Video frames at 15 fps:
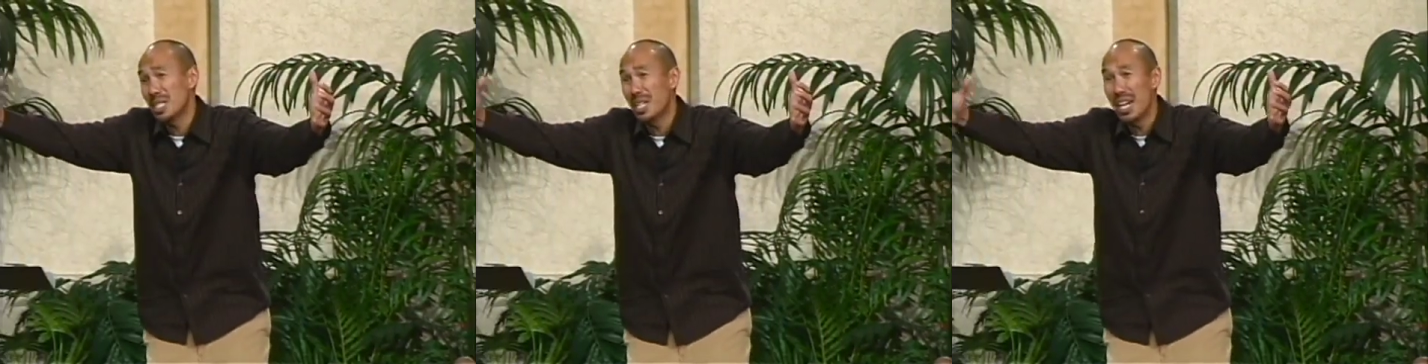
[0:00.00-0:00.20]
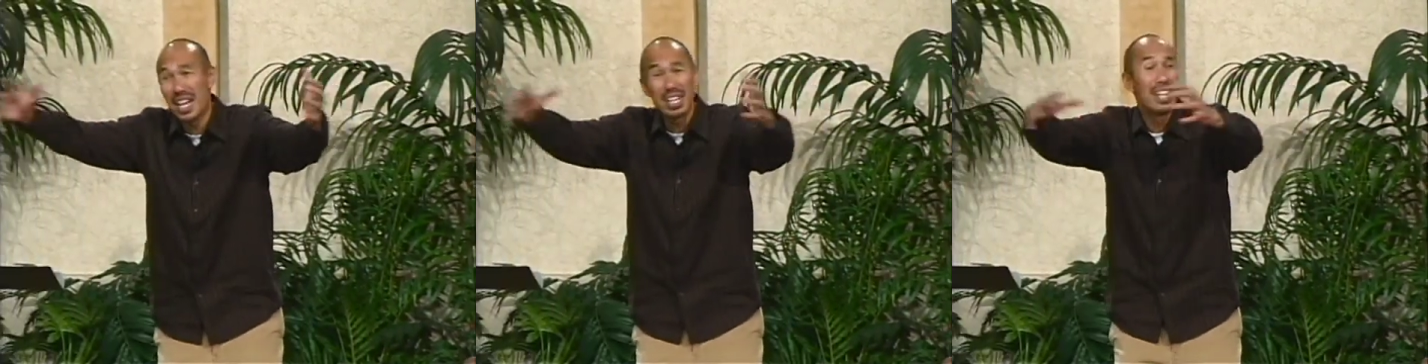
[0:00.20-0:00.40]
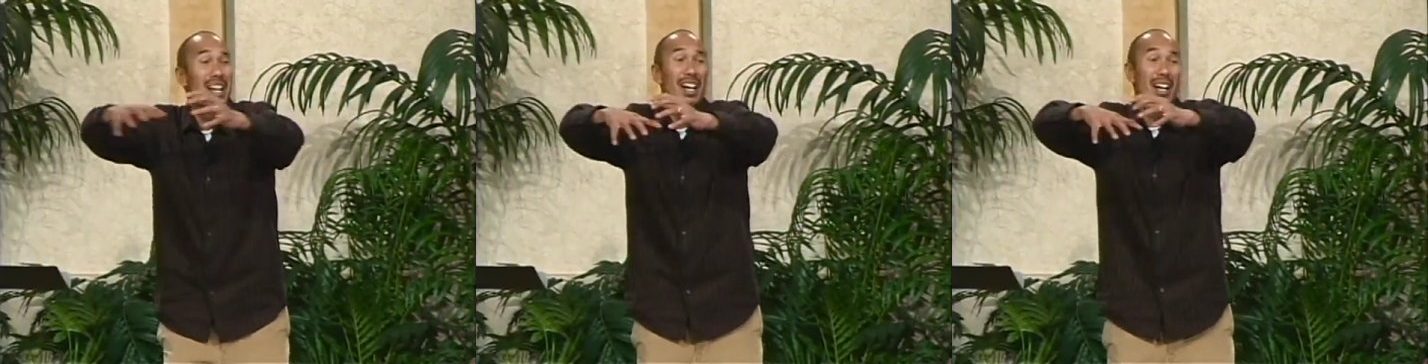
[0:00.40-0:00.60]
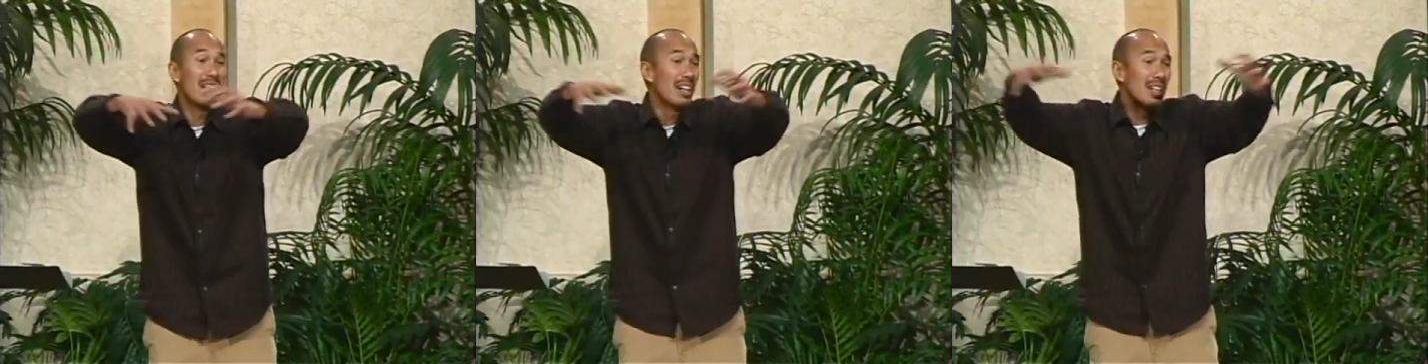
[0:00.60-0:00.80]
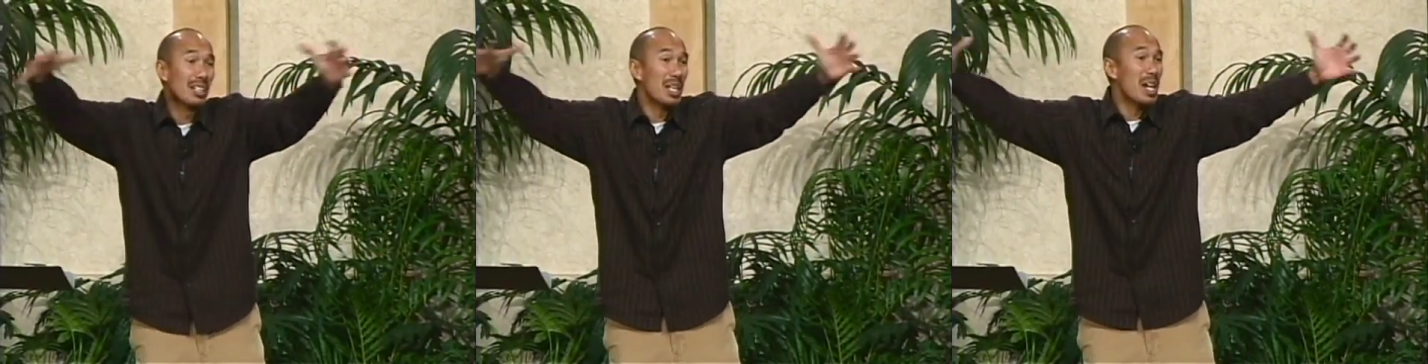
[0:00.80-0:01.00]
land,
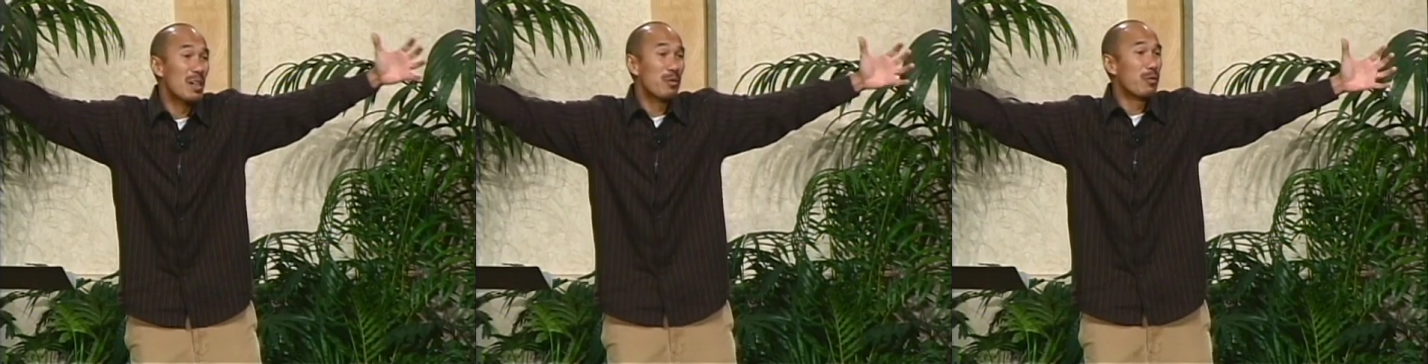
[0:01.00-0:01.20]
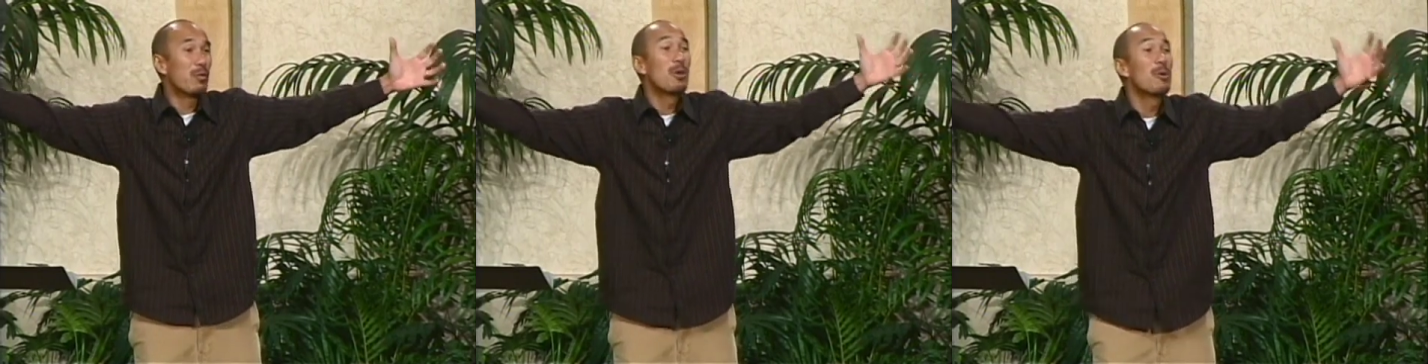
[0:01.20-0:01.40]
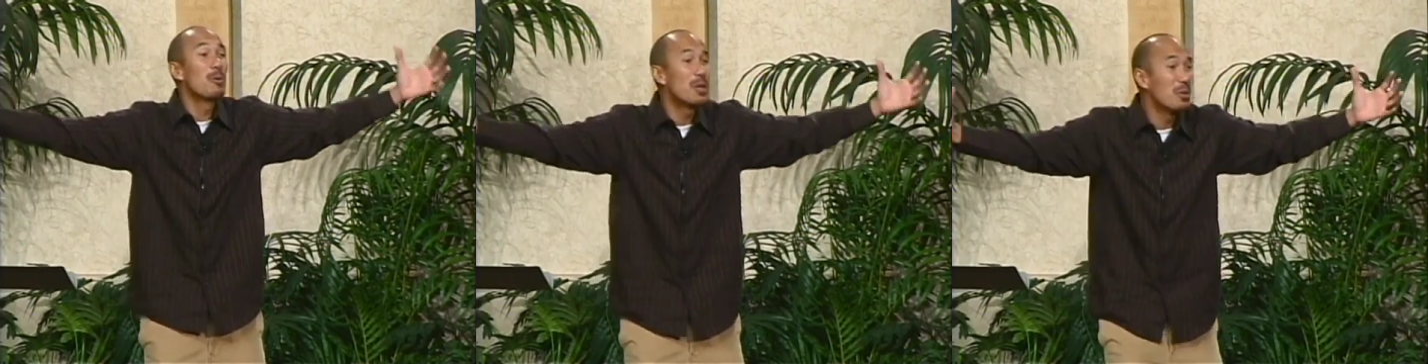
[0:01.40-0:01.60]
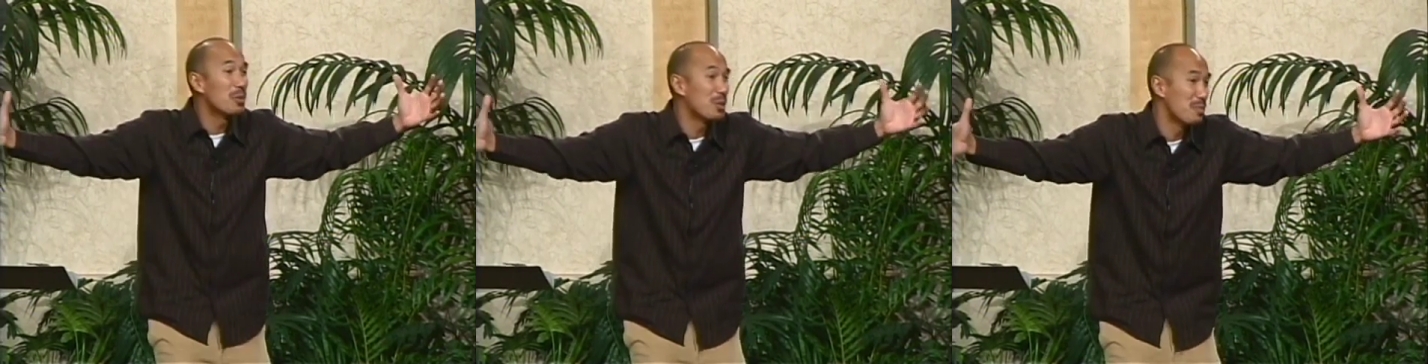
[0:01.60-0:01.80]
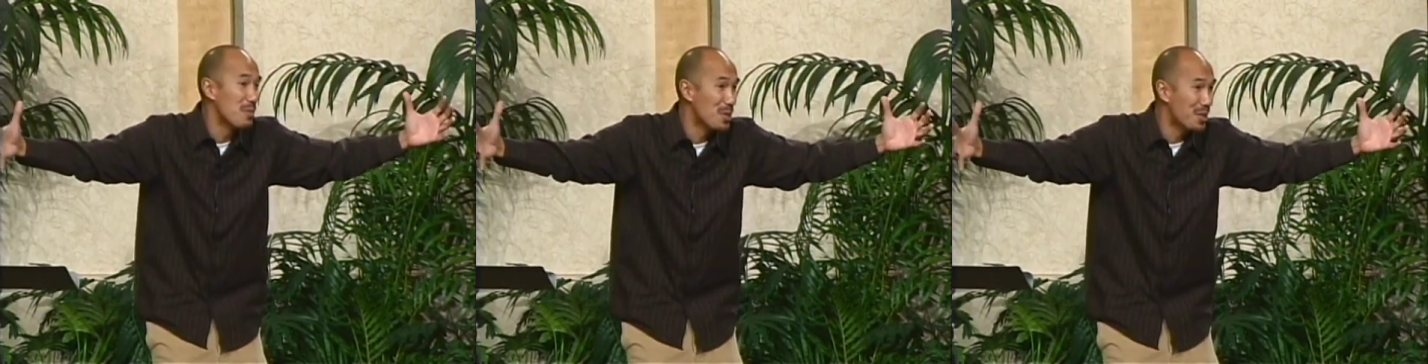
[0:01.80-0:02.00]
a land flowing
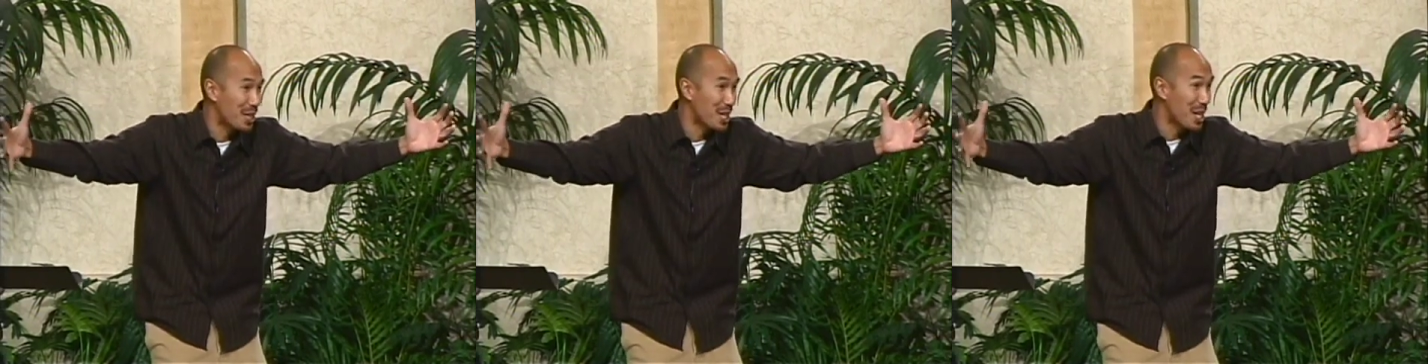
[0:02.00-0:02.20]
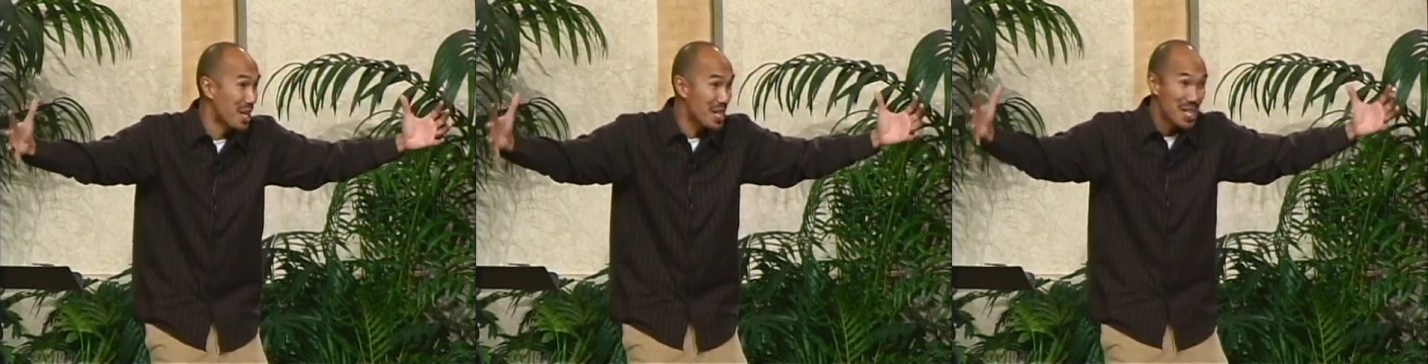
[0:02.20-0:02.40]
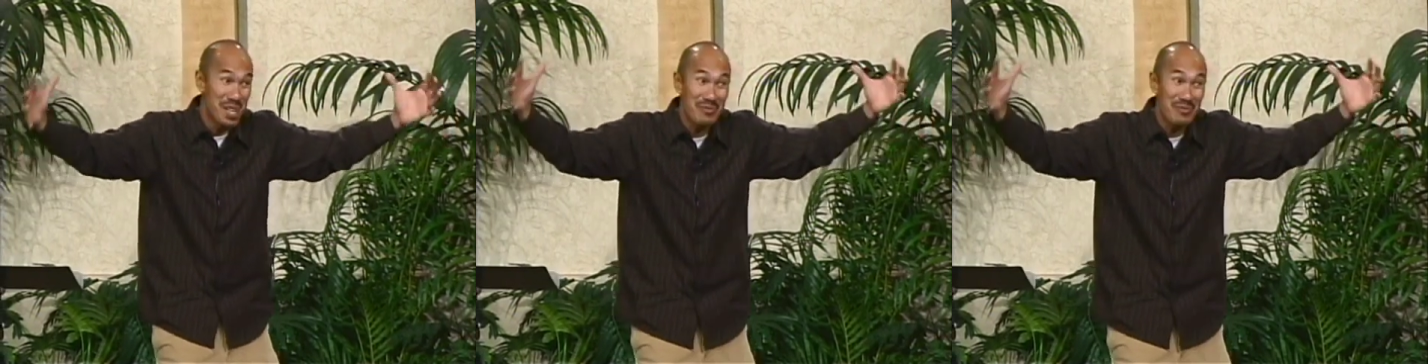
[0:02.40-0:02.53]
with milk and honey.